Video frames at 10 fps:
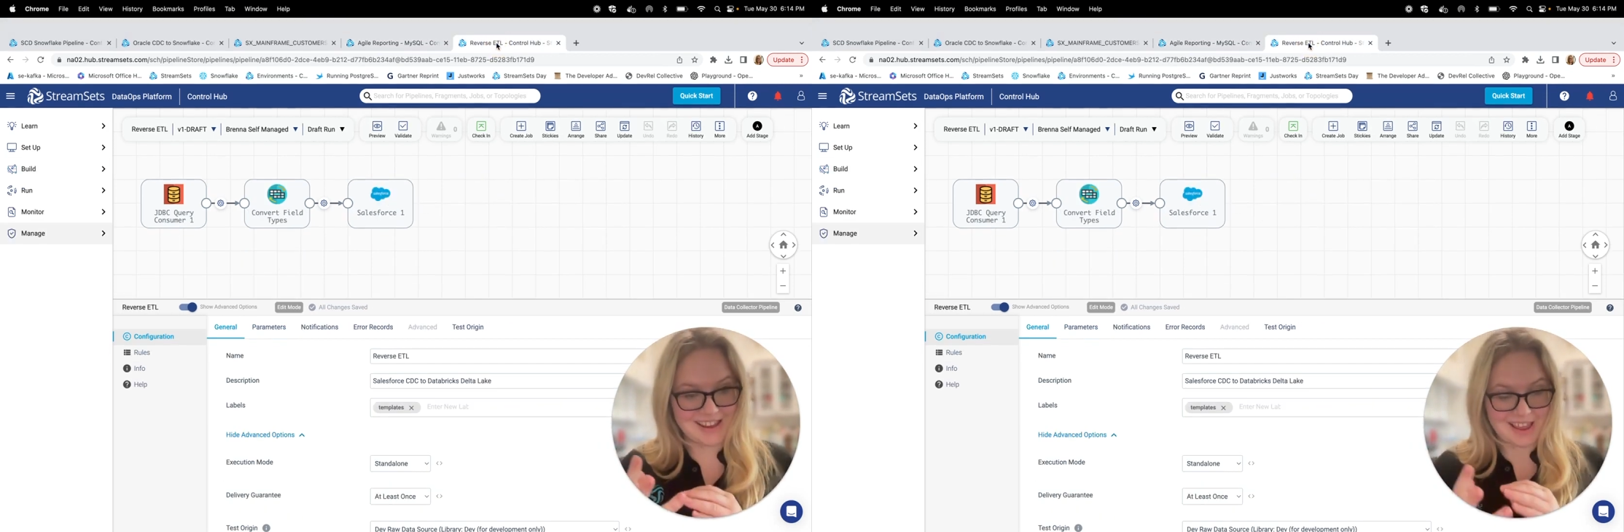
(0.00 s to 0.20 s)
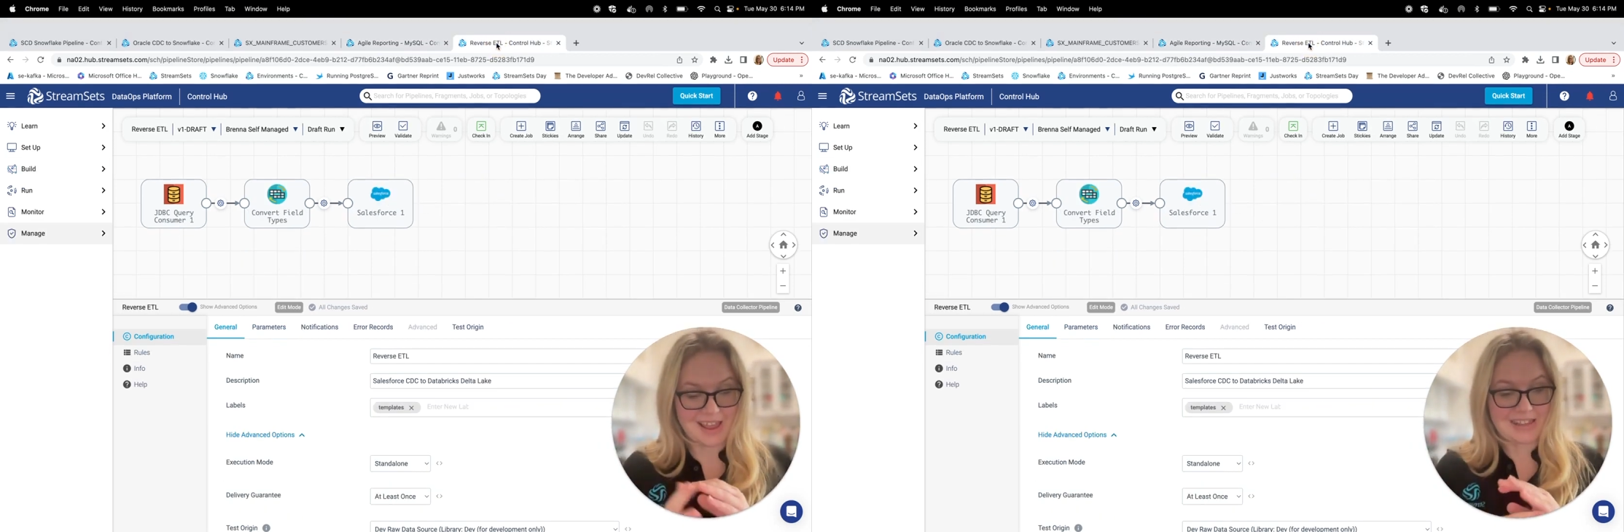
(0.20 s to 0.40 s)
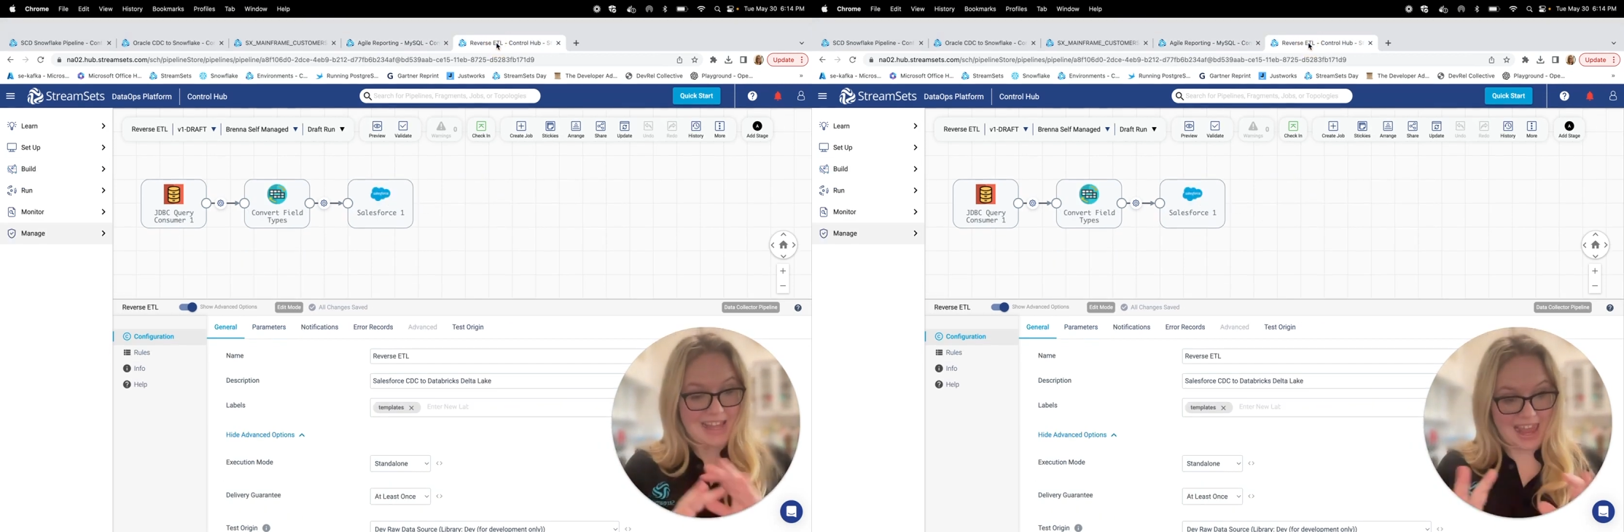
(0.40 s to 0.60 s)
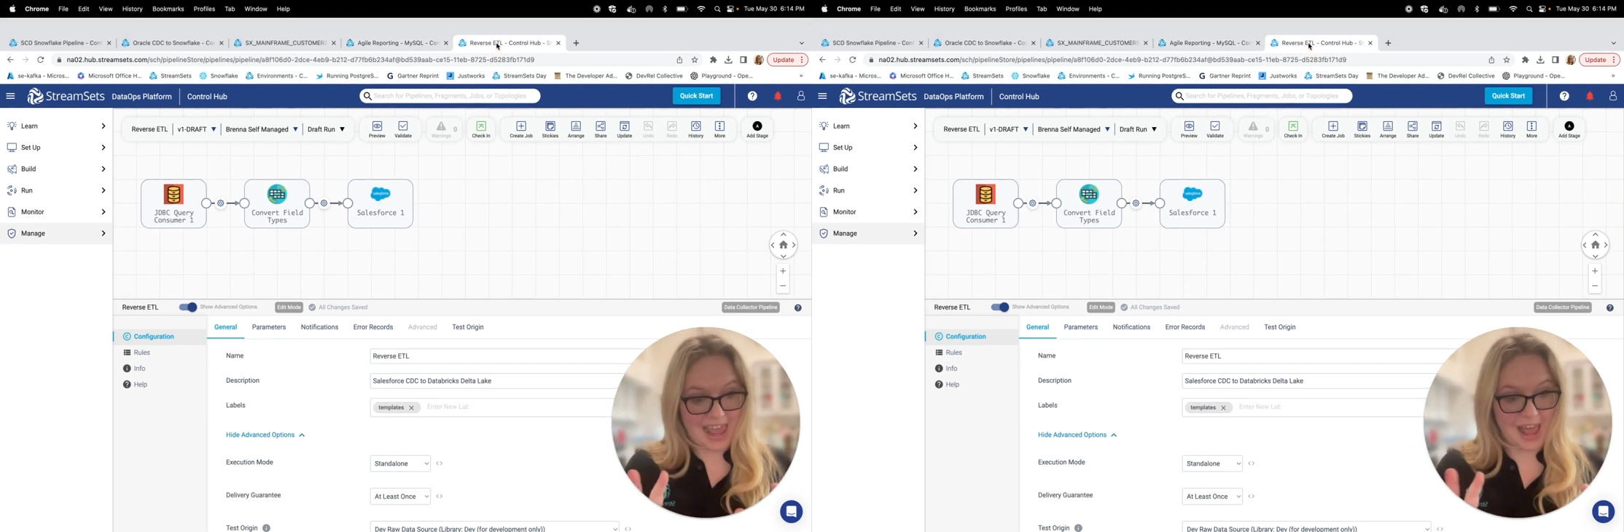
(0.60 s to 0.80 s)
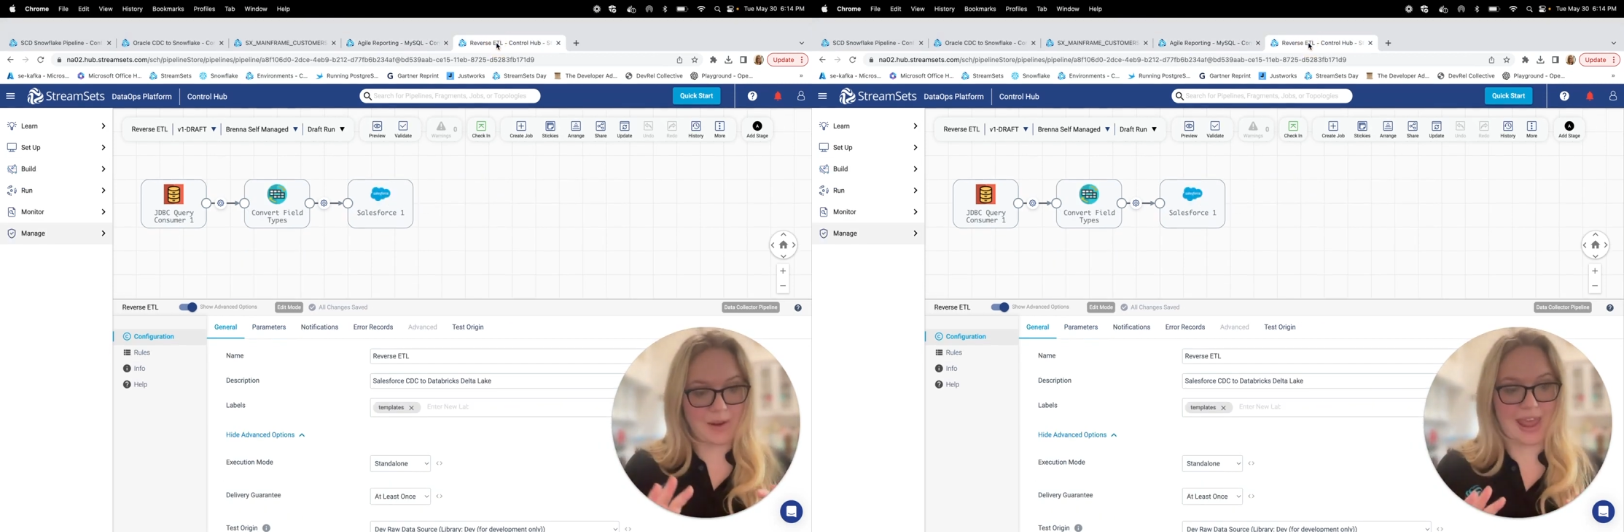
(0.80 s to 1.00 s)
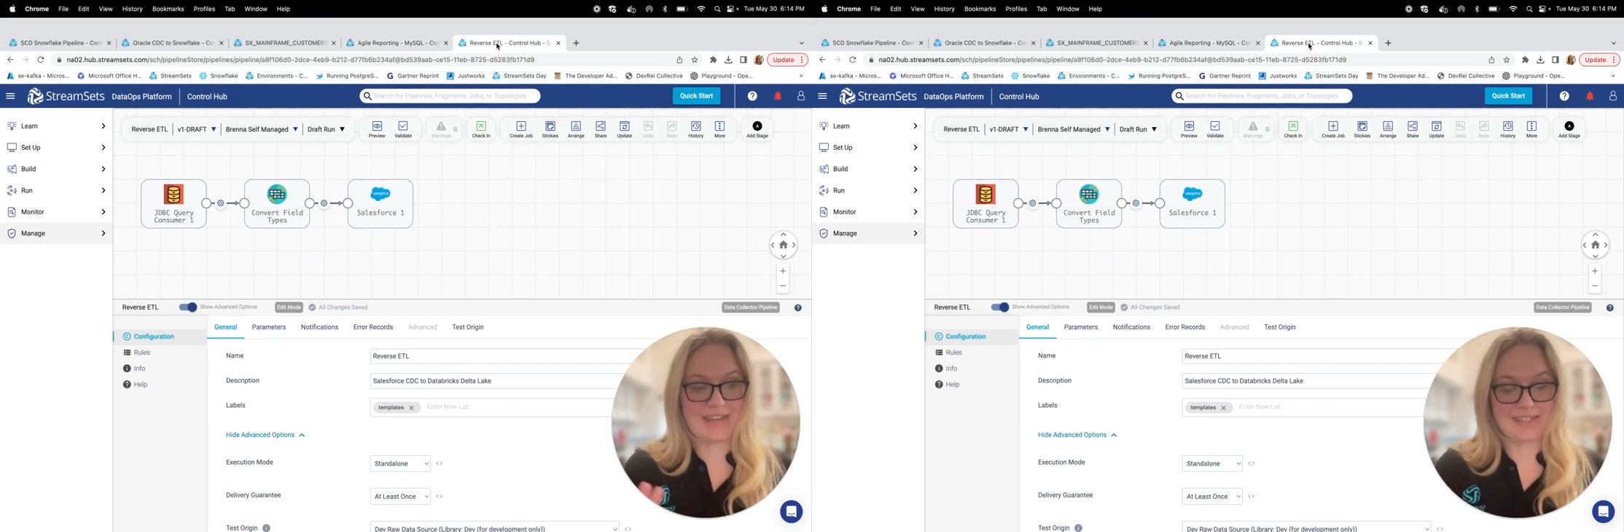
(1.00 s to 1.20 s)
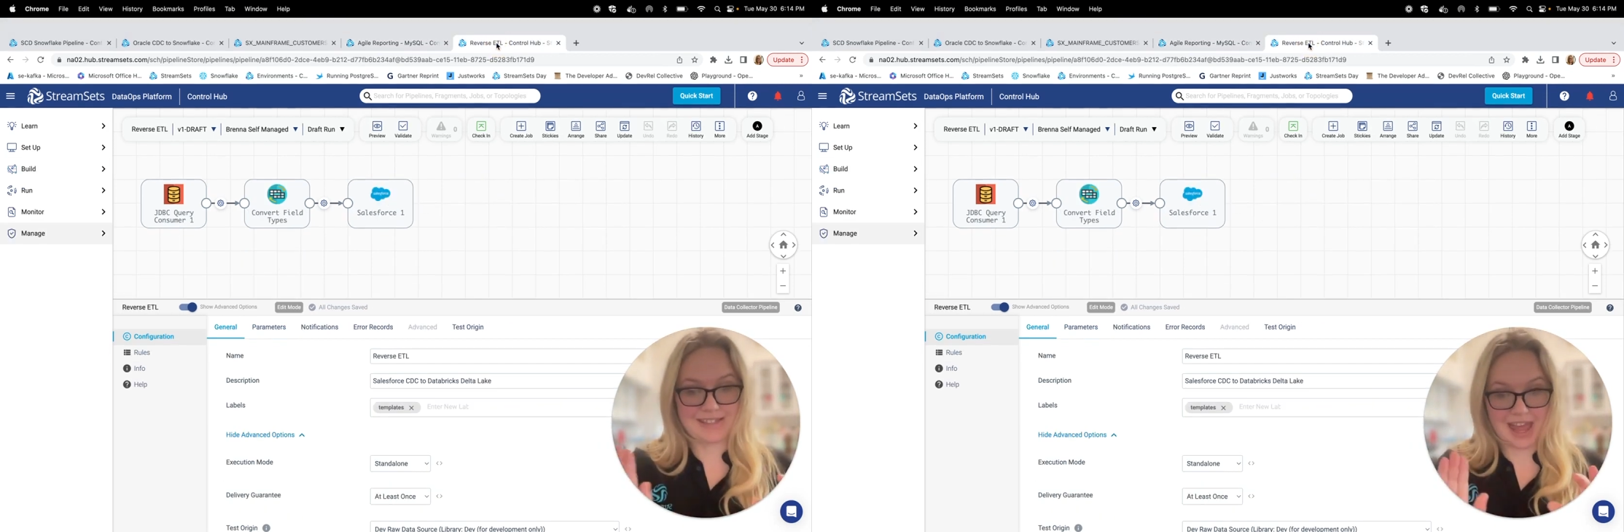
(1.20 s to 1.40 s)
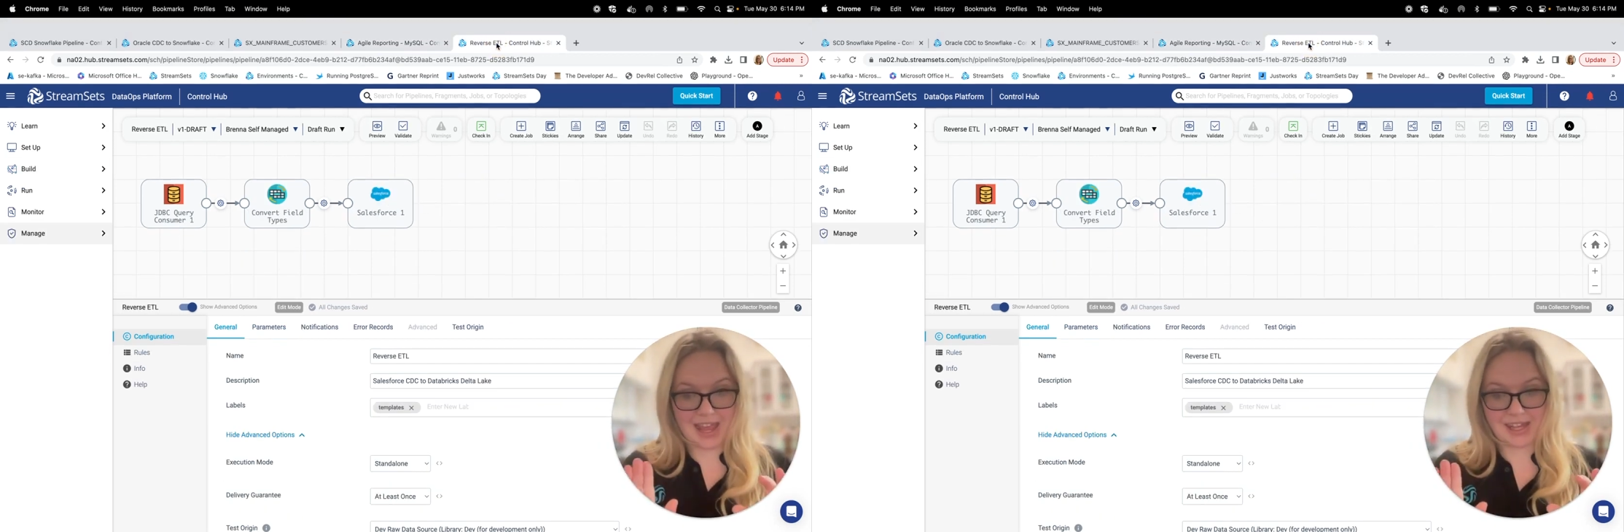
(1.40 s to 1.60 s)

layout and design